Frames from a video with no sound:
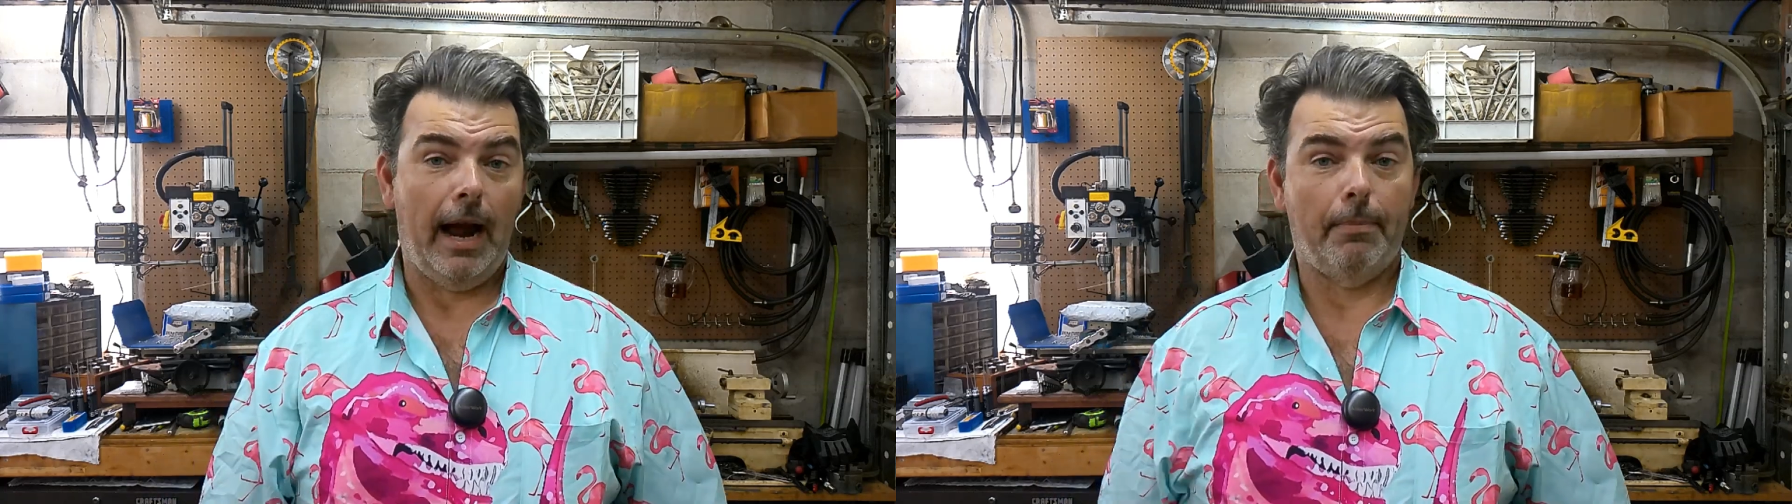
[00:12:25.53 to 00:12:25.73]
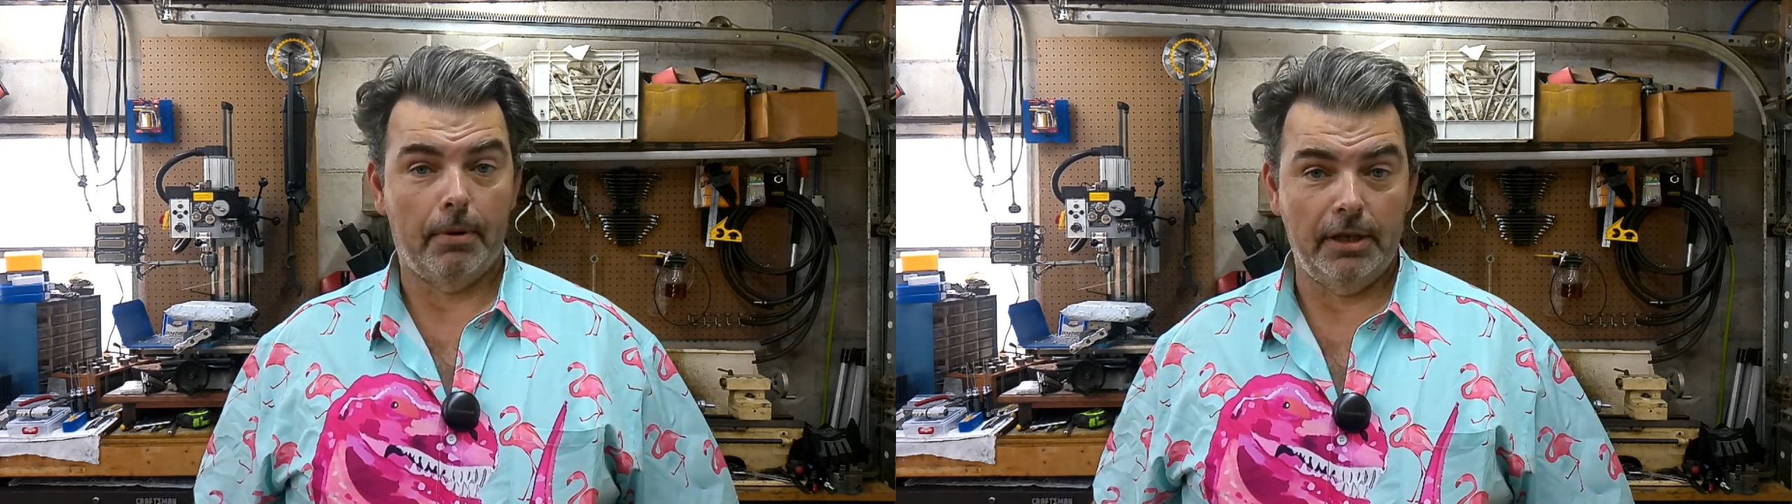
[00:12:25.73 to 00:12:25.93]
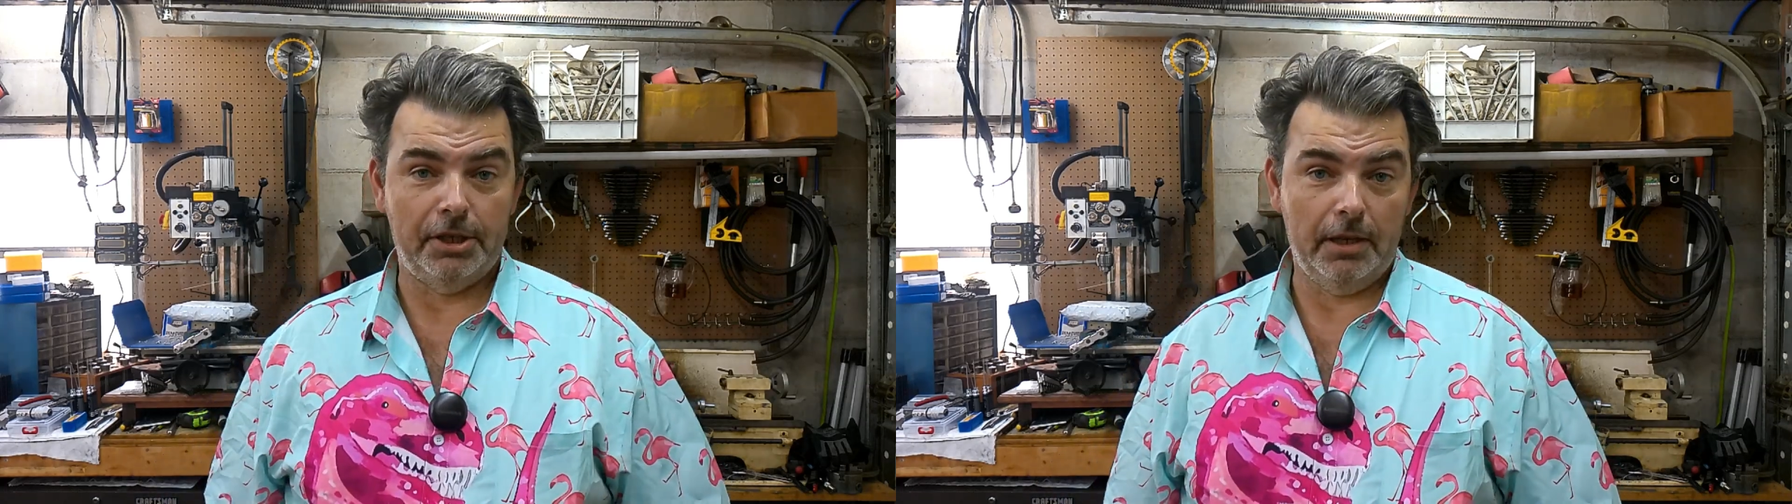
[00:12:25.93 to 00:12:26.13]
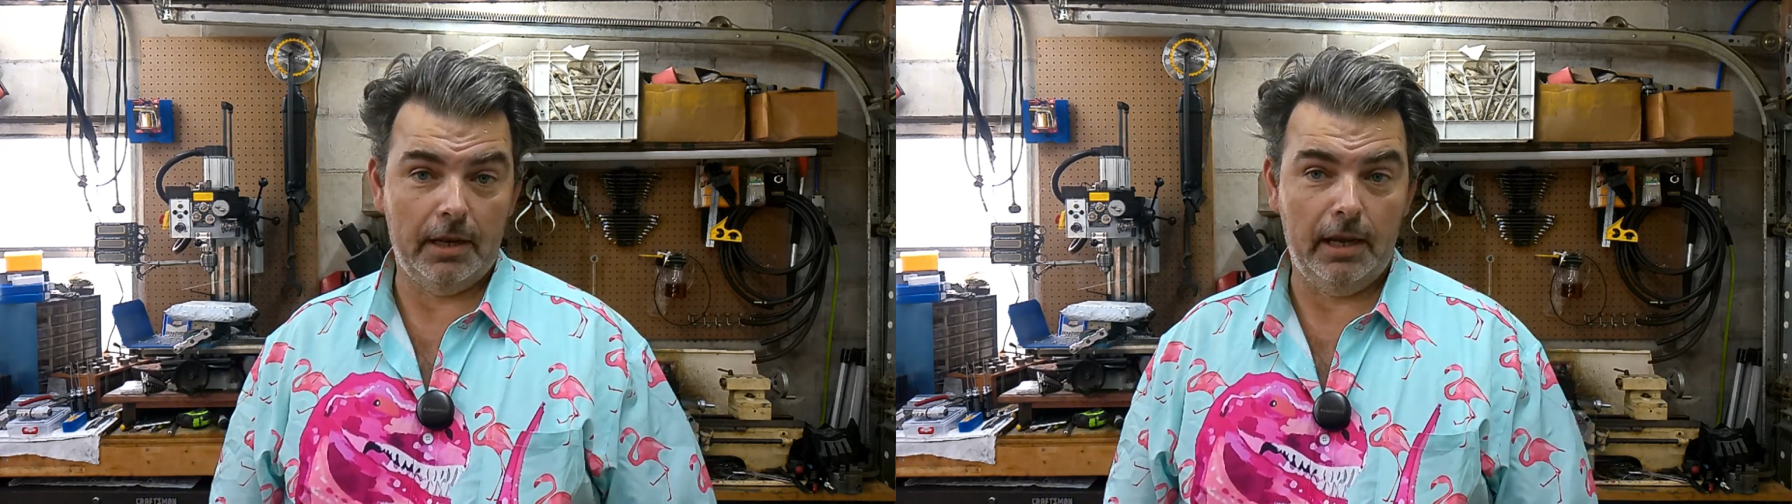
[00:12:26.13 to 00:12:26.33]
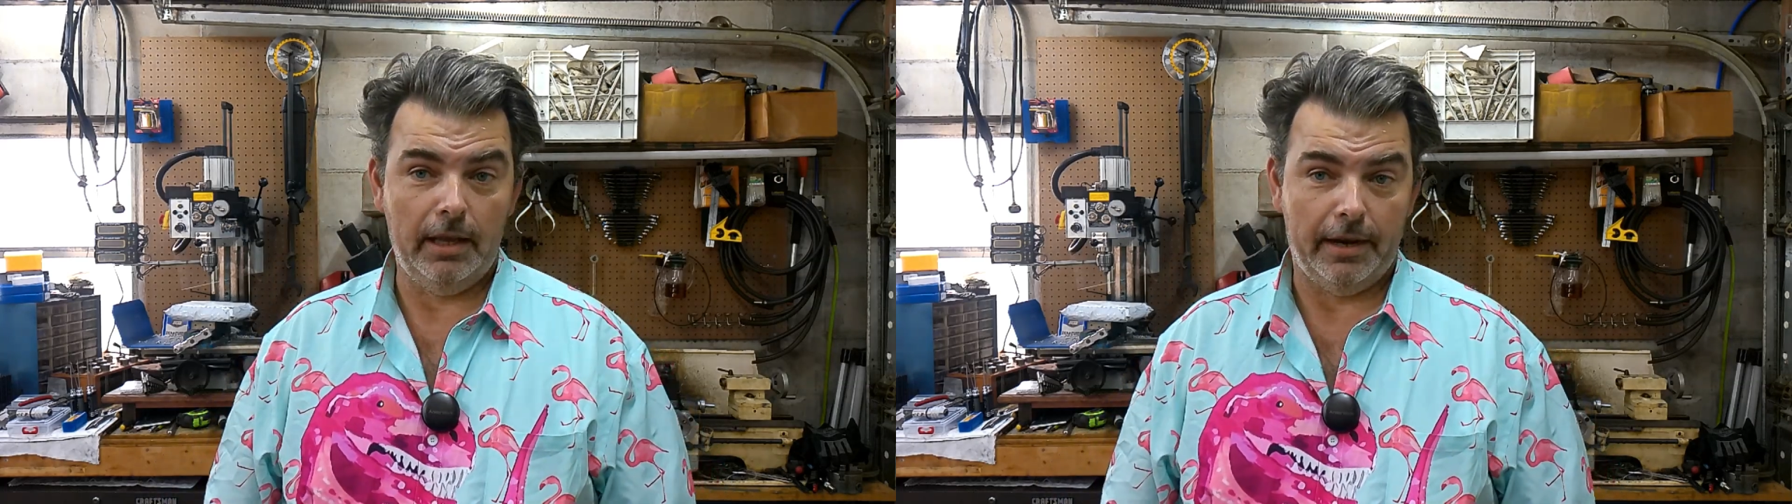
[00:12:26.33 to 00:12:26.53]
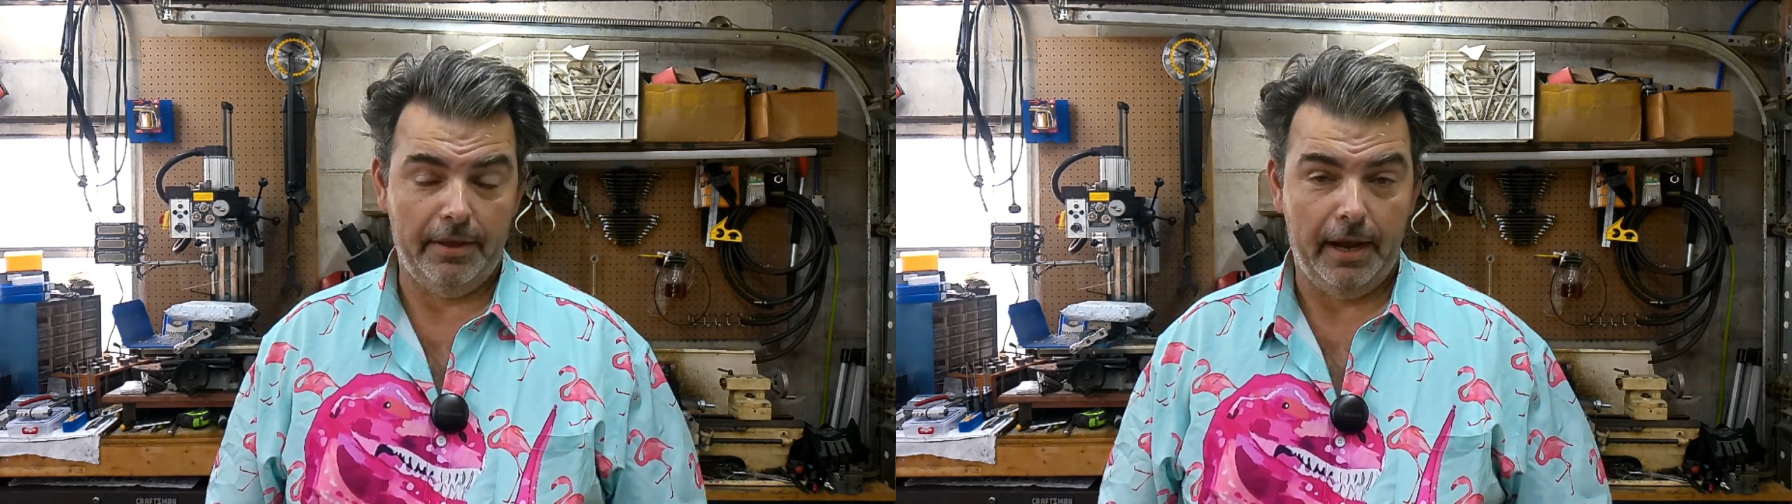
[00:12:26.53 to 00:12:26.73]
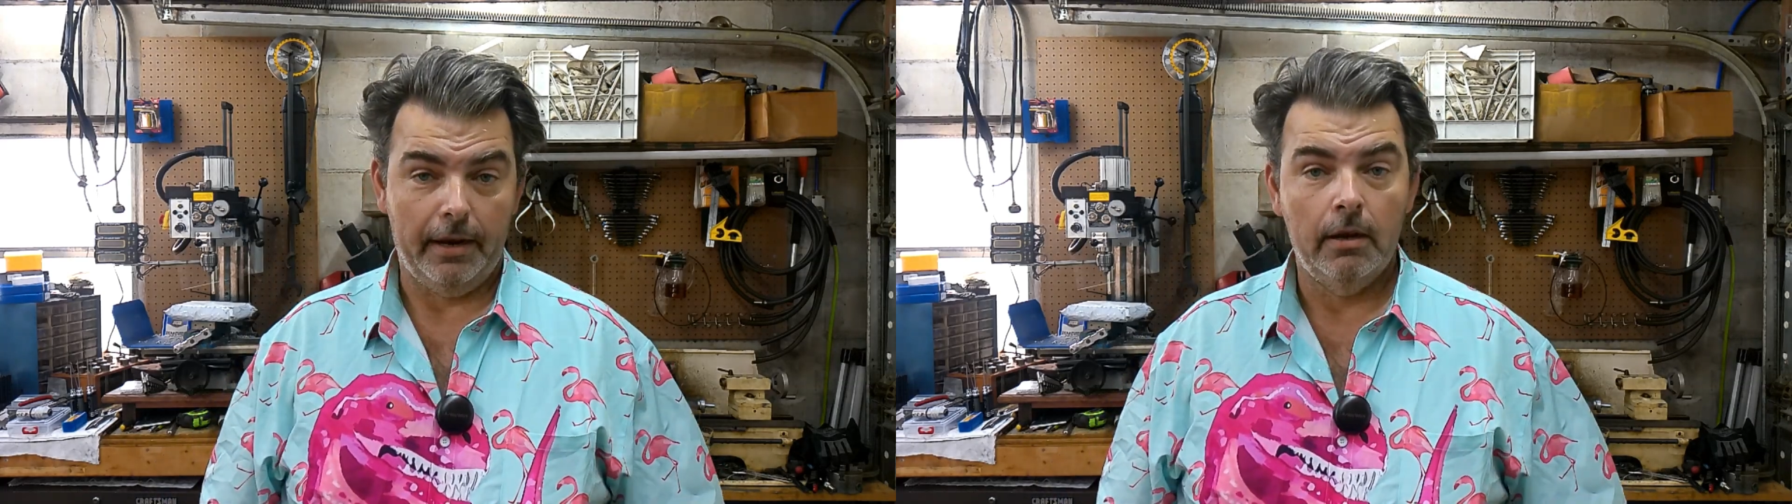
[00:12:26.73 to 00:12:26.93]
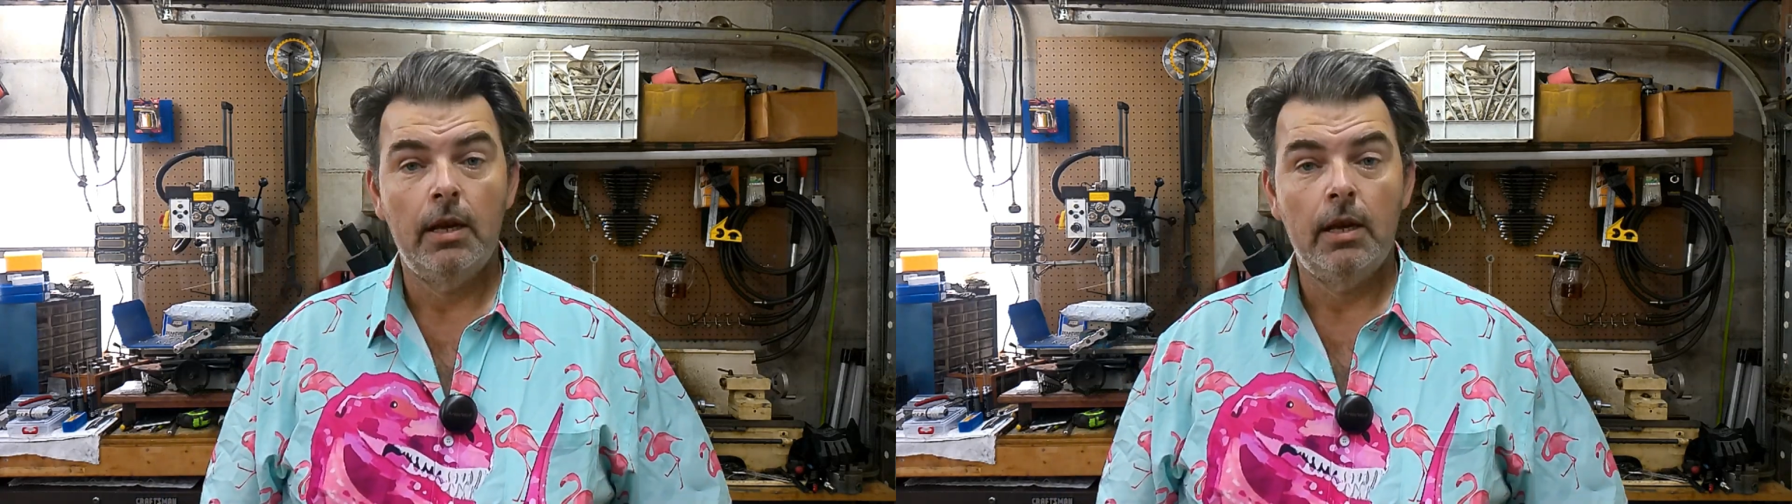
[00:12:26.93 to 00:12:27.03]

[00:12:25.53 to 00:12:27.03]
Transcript: I appreciate the hell out of that.